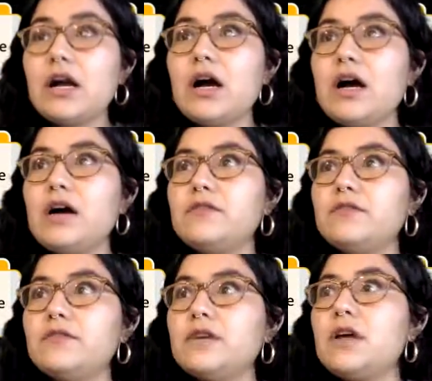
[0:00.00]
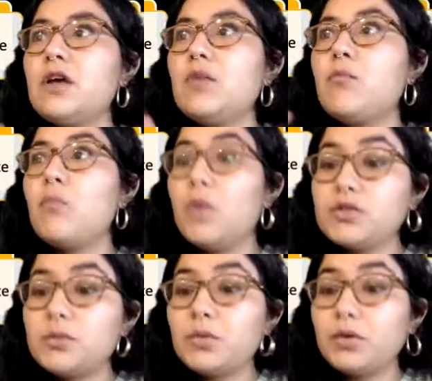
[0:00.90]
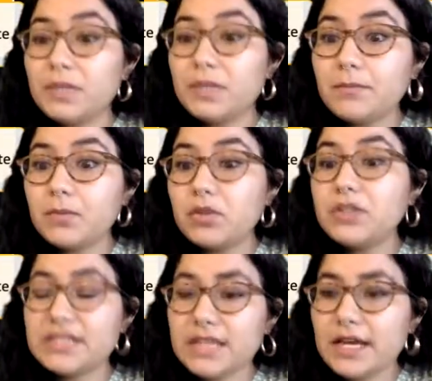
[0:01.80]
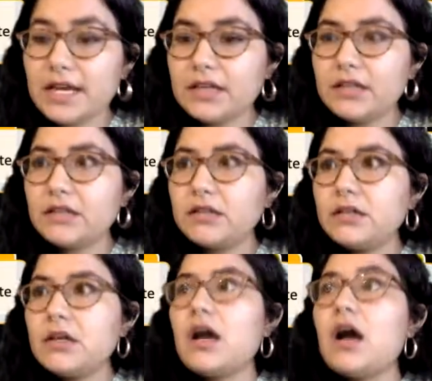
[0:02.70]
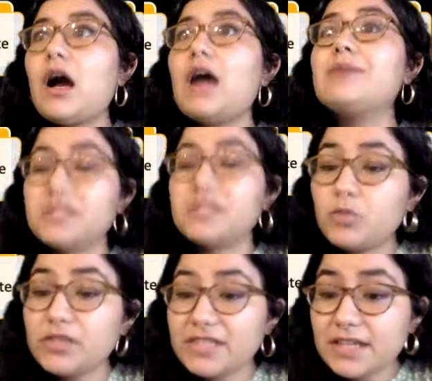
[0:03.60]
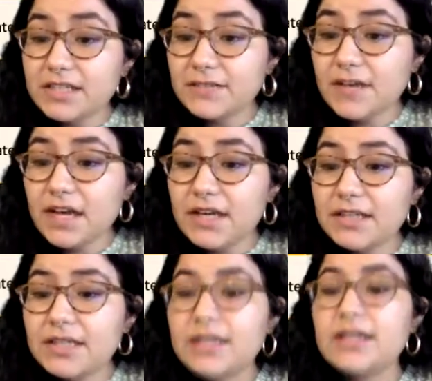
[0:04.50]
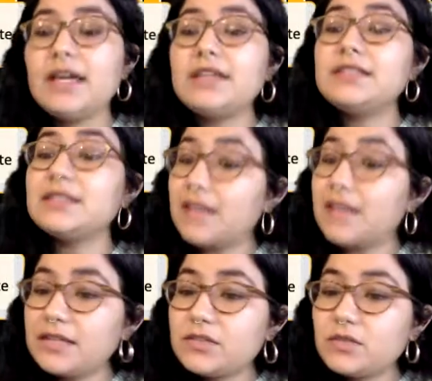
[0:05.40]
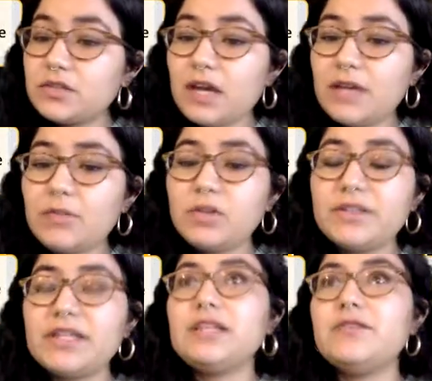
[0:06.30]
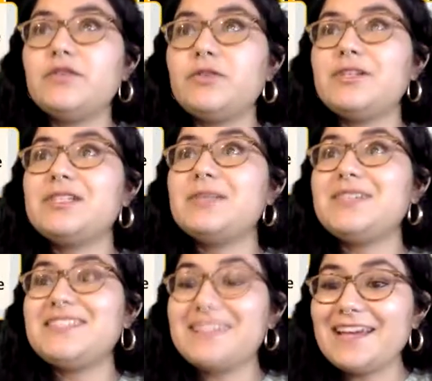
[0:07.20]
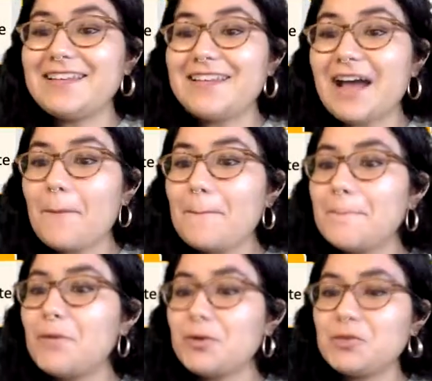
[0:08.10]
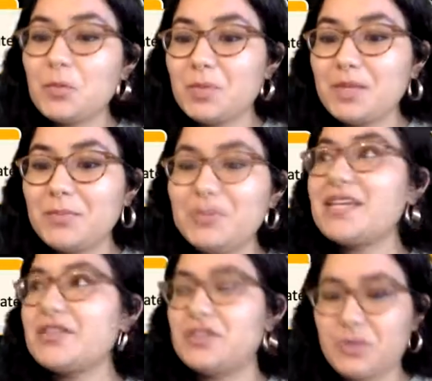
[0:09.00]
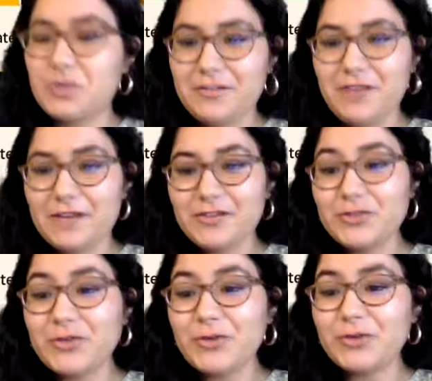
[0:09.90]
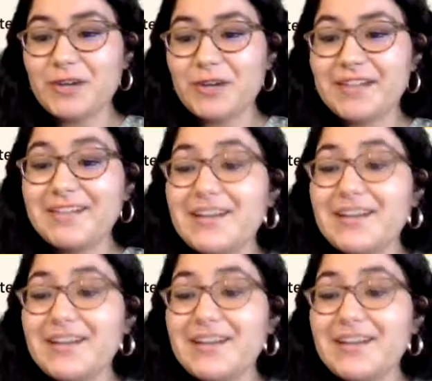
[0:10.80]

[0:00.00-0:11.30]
of multiple people saying, I'm somewhat satisfied, is less reliable than if we were to be saying that multiple people said they're 25 years old, right?